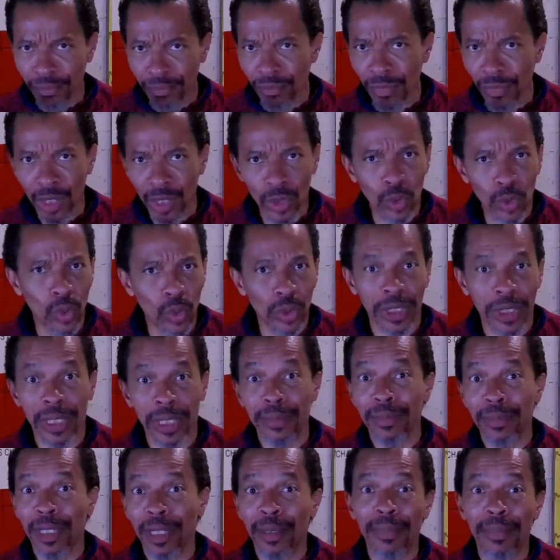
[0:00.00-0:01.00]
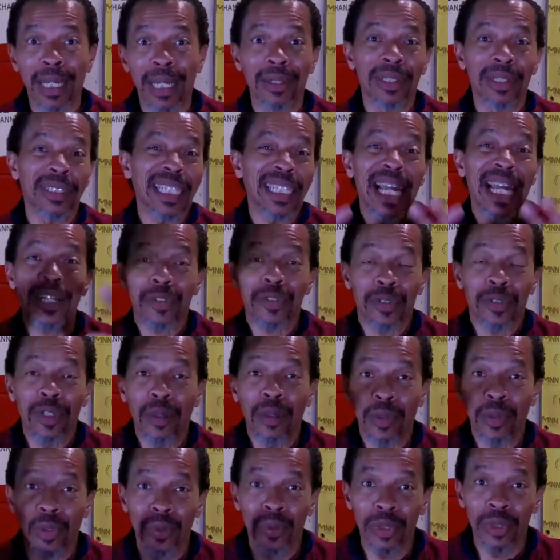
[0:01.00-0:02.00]
Of course, that amount is
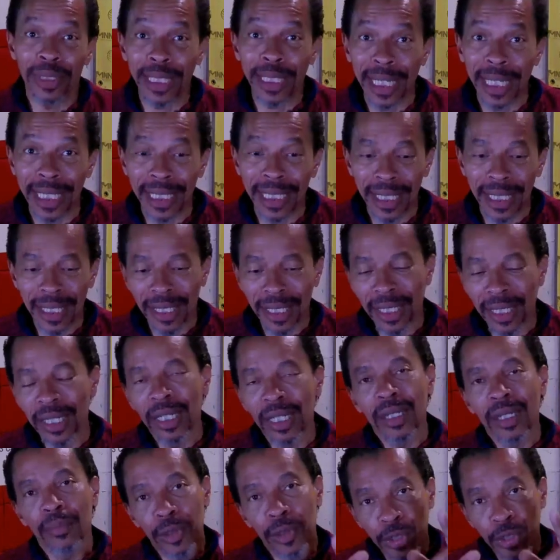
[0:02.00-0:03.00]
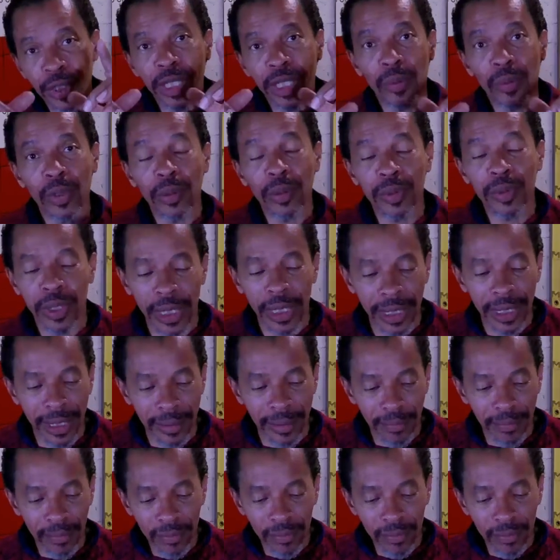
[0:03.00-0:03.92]
astronomical today, but you get what I'm saying.